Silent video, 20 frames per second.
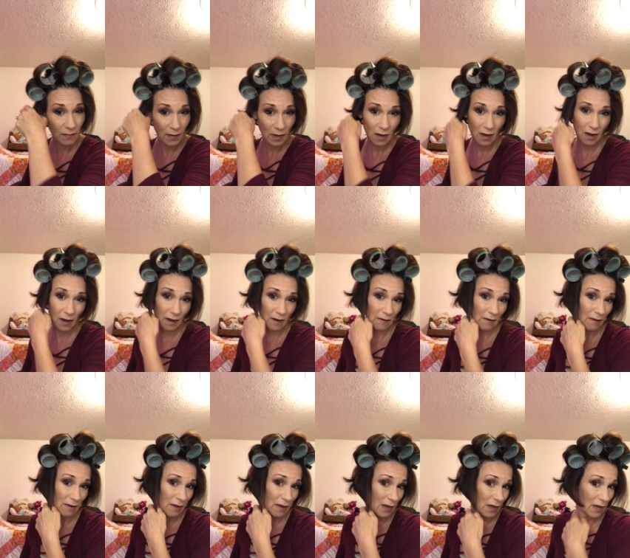Okay.
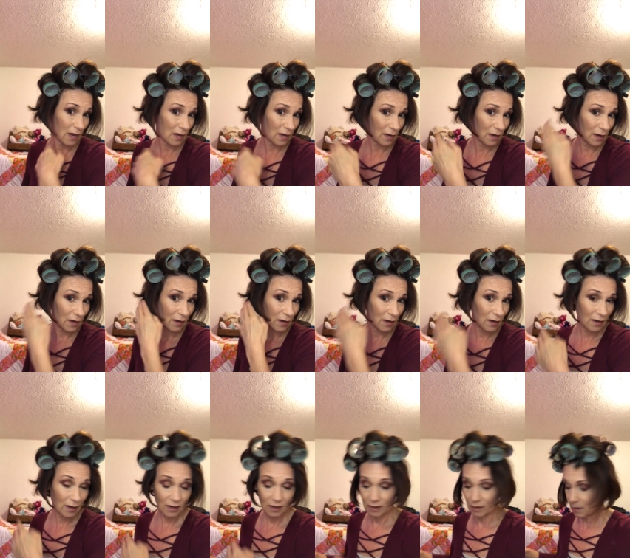
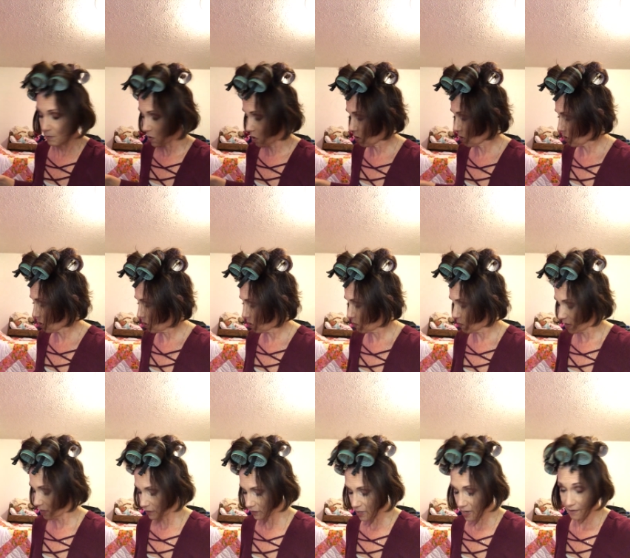And I'm
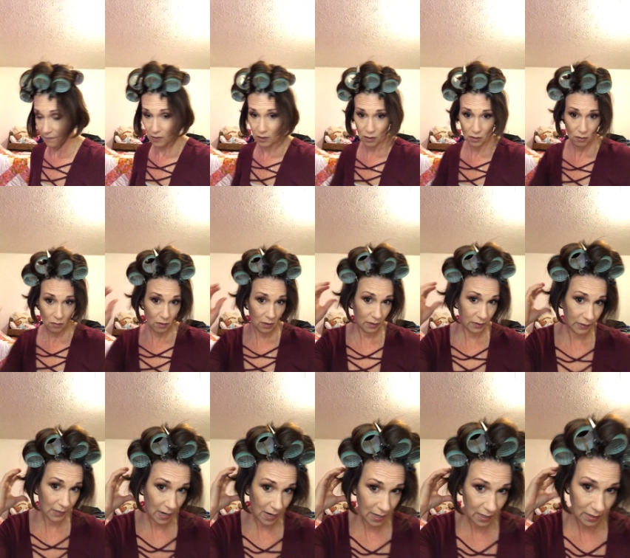always having to do this
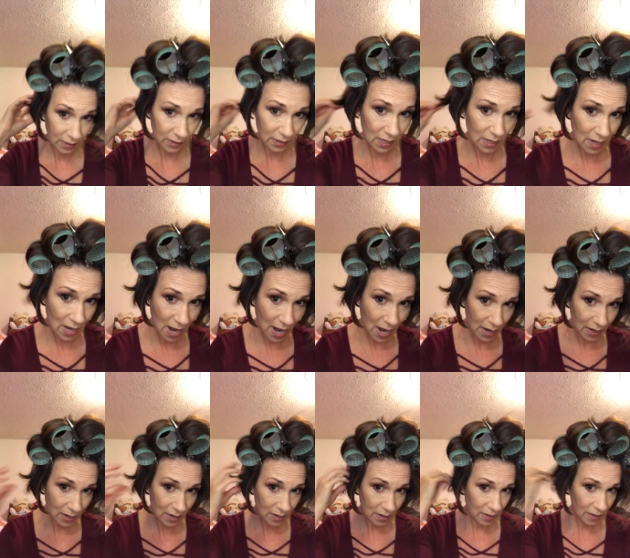side. See that?